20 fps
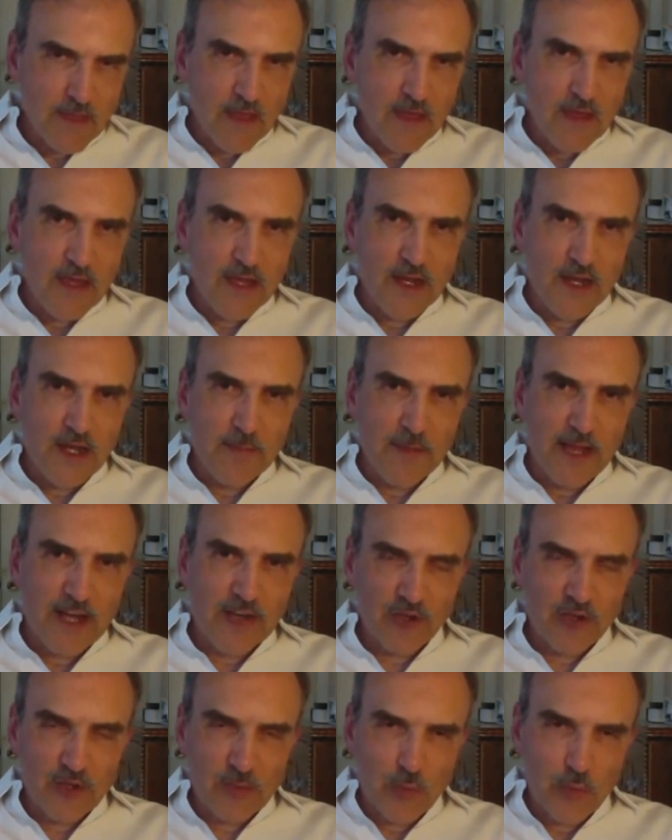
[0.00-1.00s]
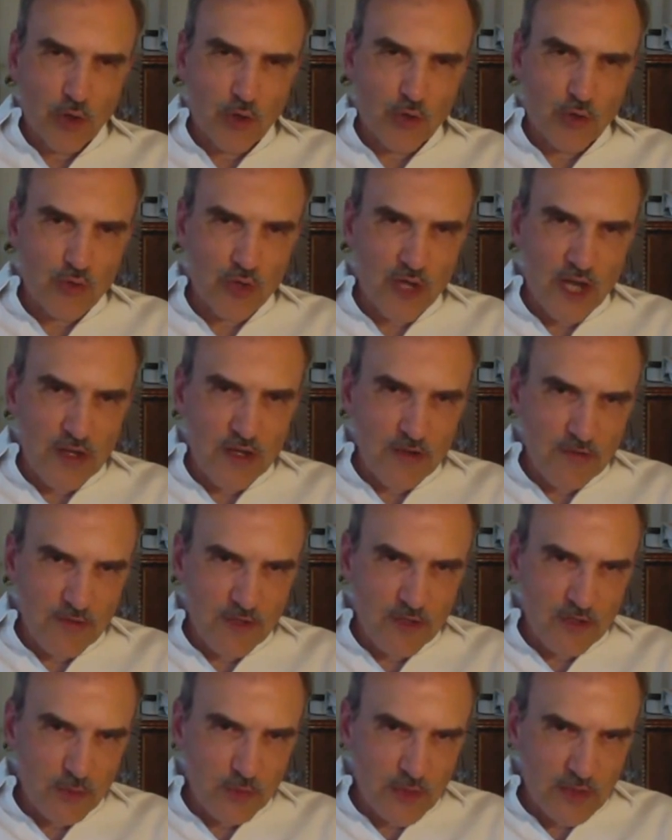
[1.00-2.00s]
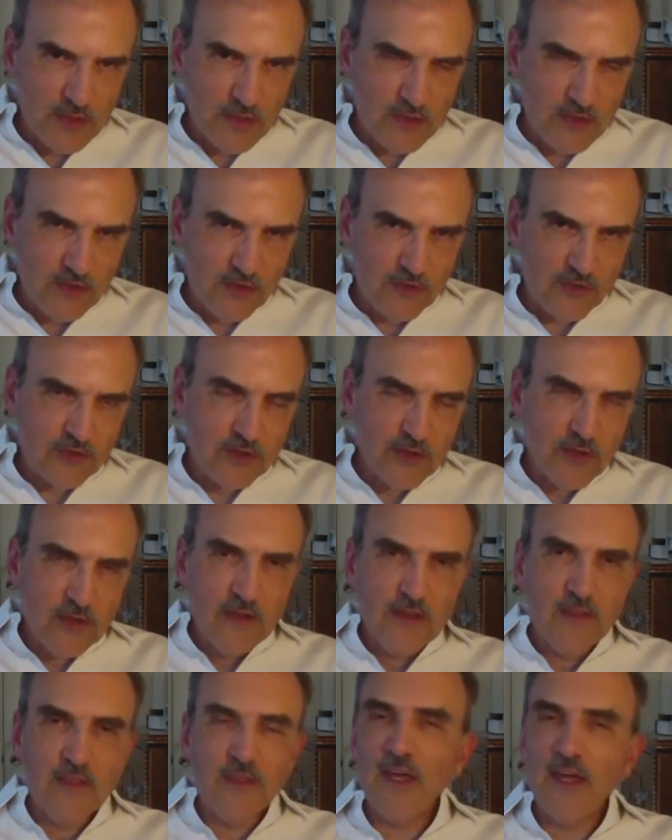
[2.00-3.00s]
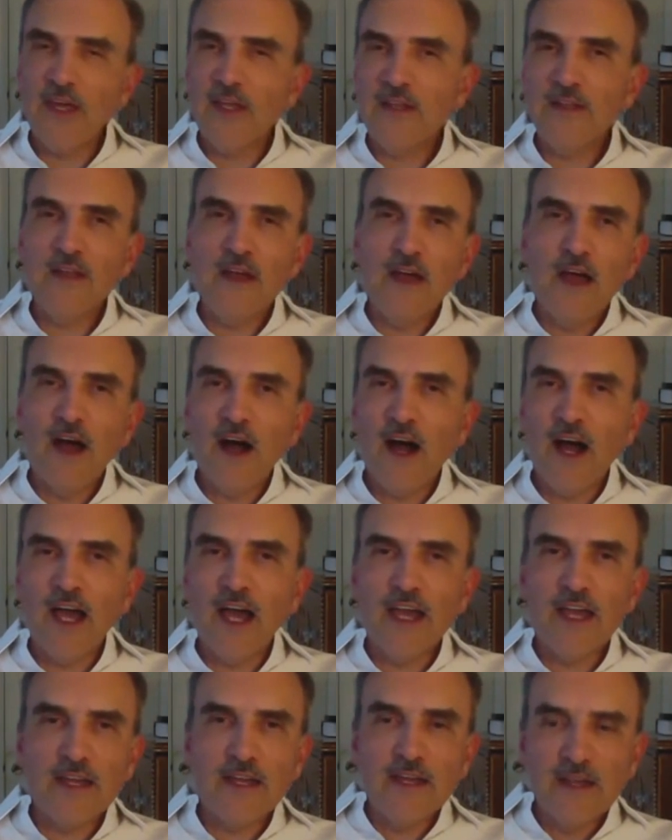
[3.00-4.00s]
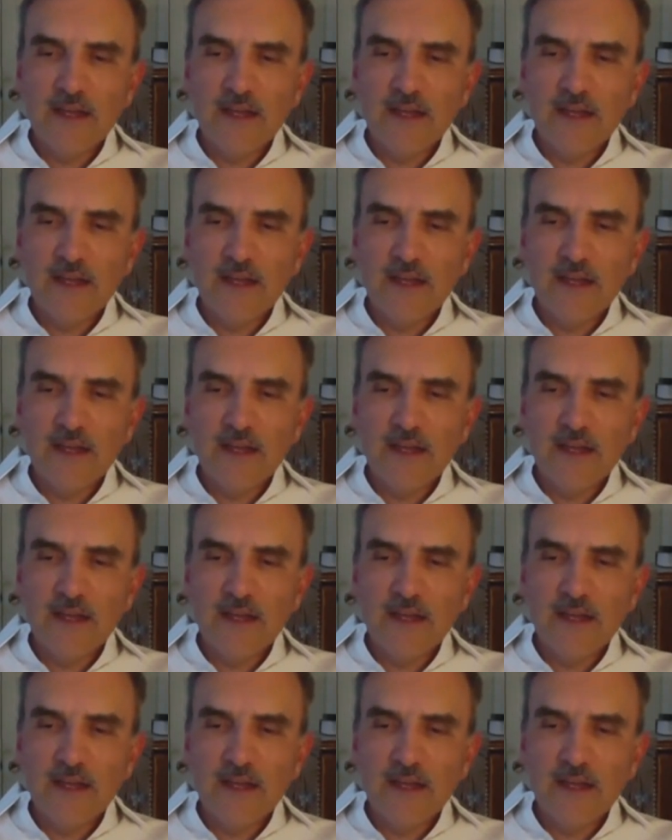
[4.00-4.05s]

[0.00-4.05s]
and I'm actually more creative in doing this, then I